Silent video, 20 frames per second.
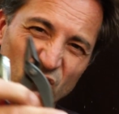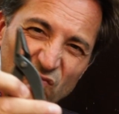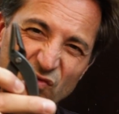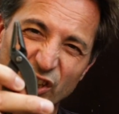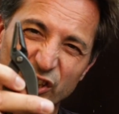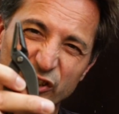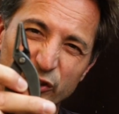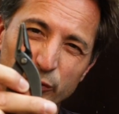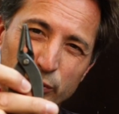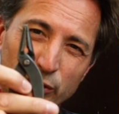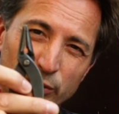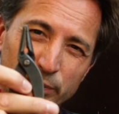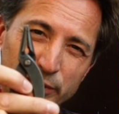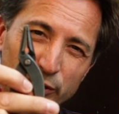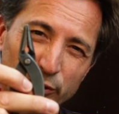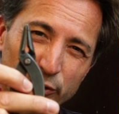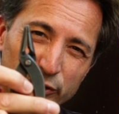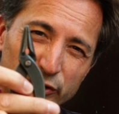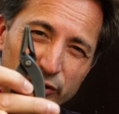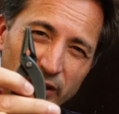This you
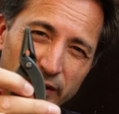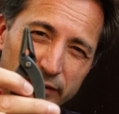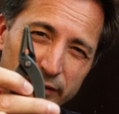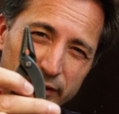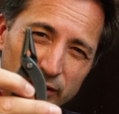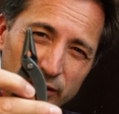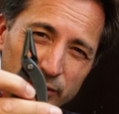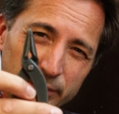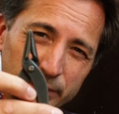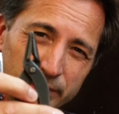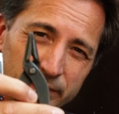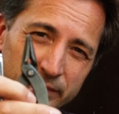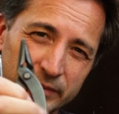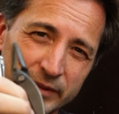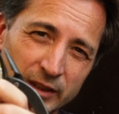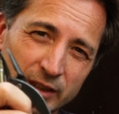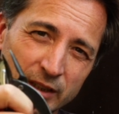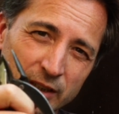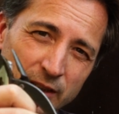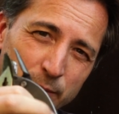probably also have at home.
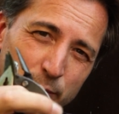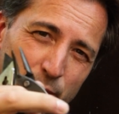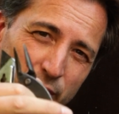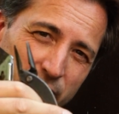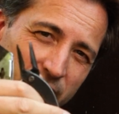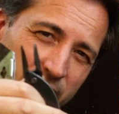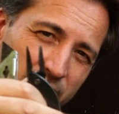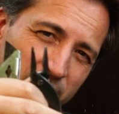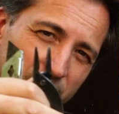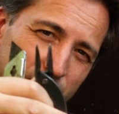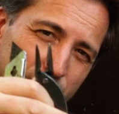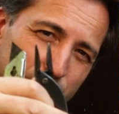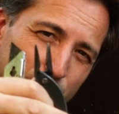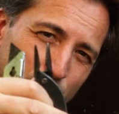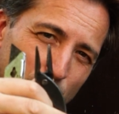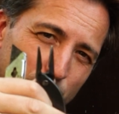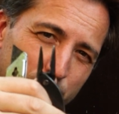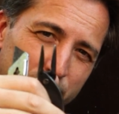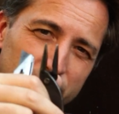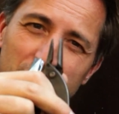But then in the
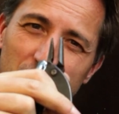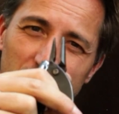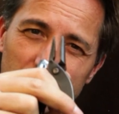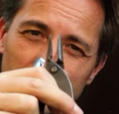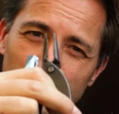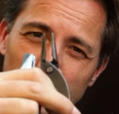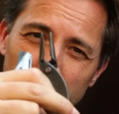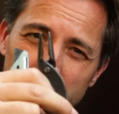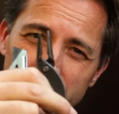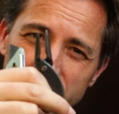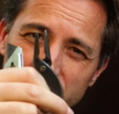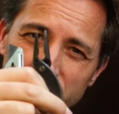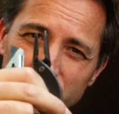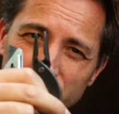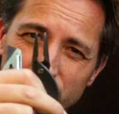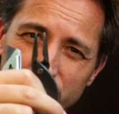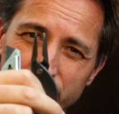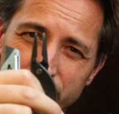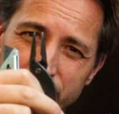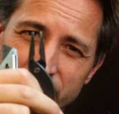form it's just a
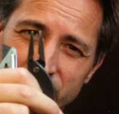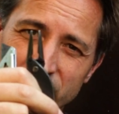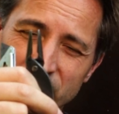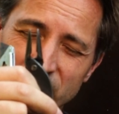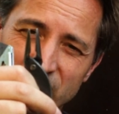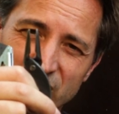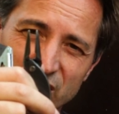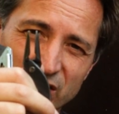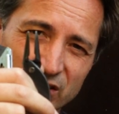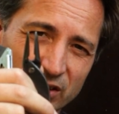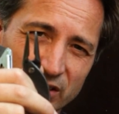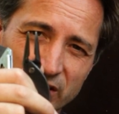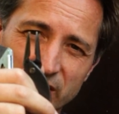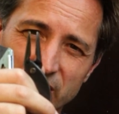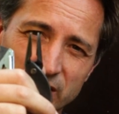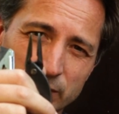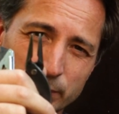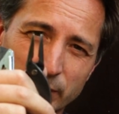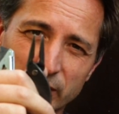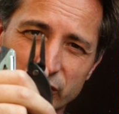multi-tool. There's
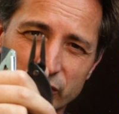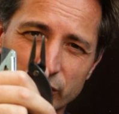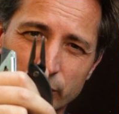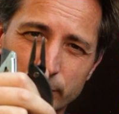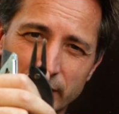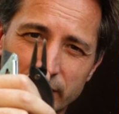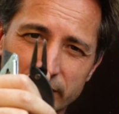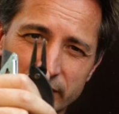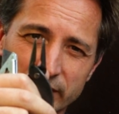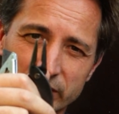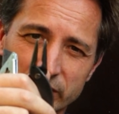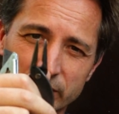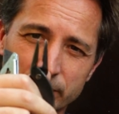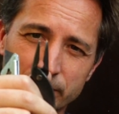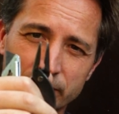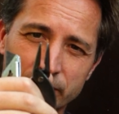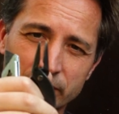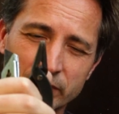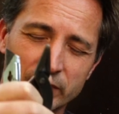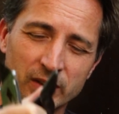nothing special about this.
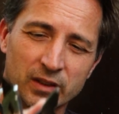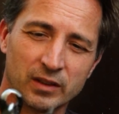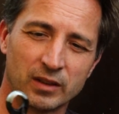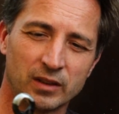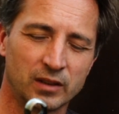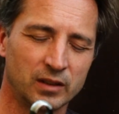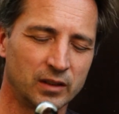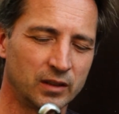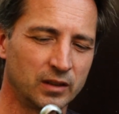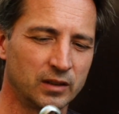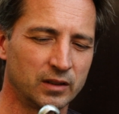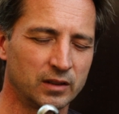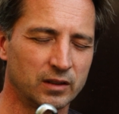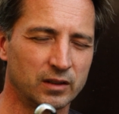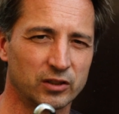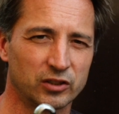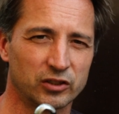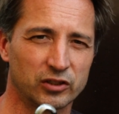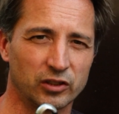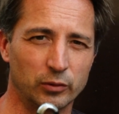
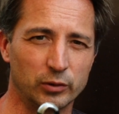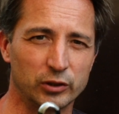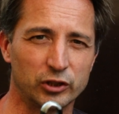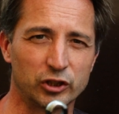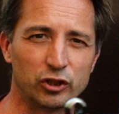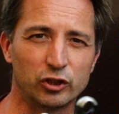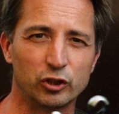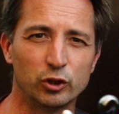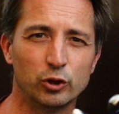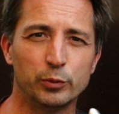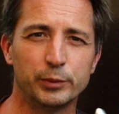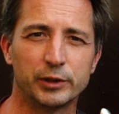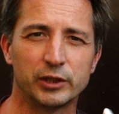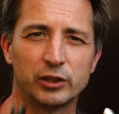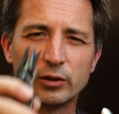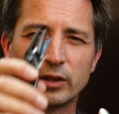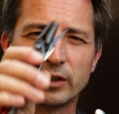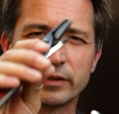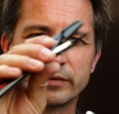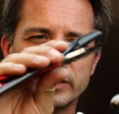So assuming
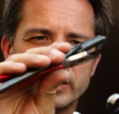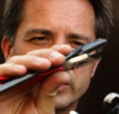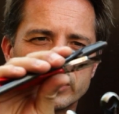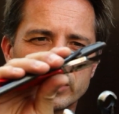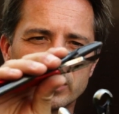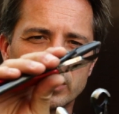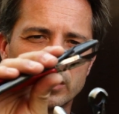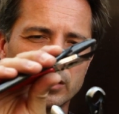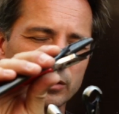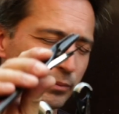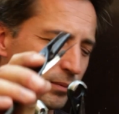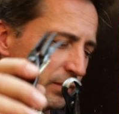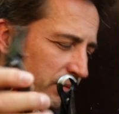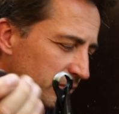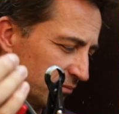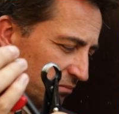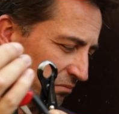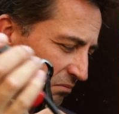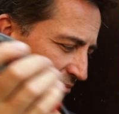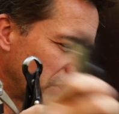you have these at home,
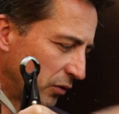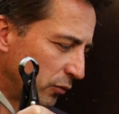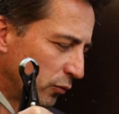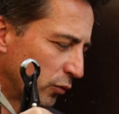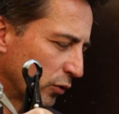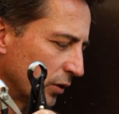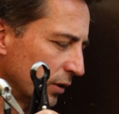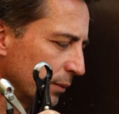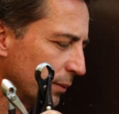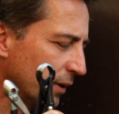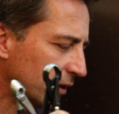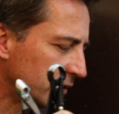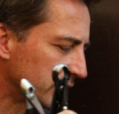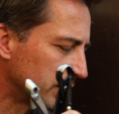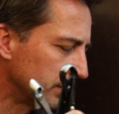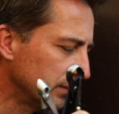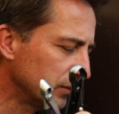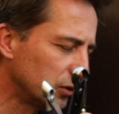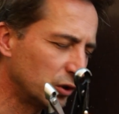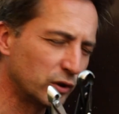don't worry about
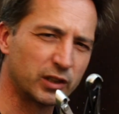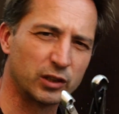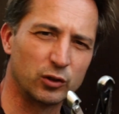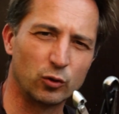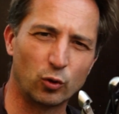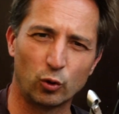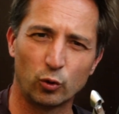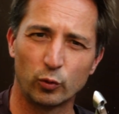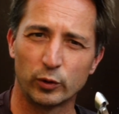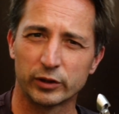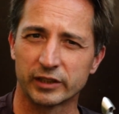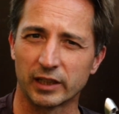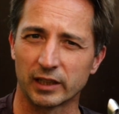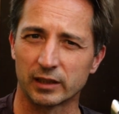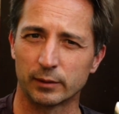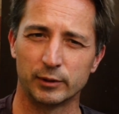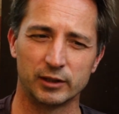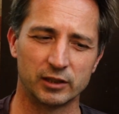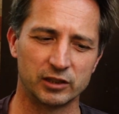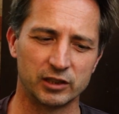them. You can always get
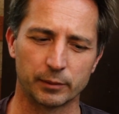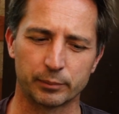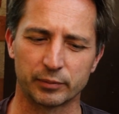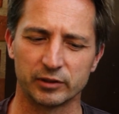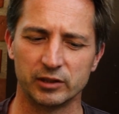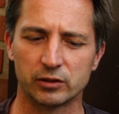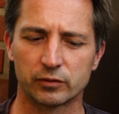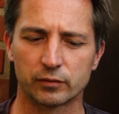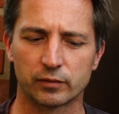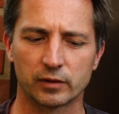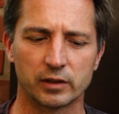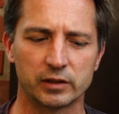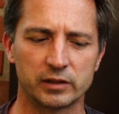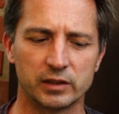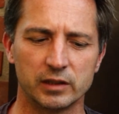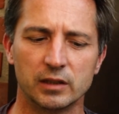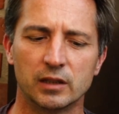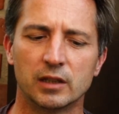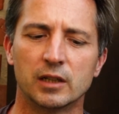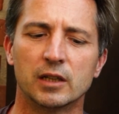them in the Japanese
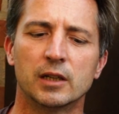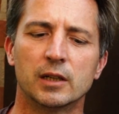variety.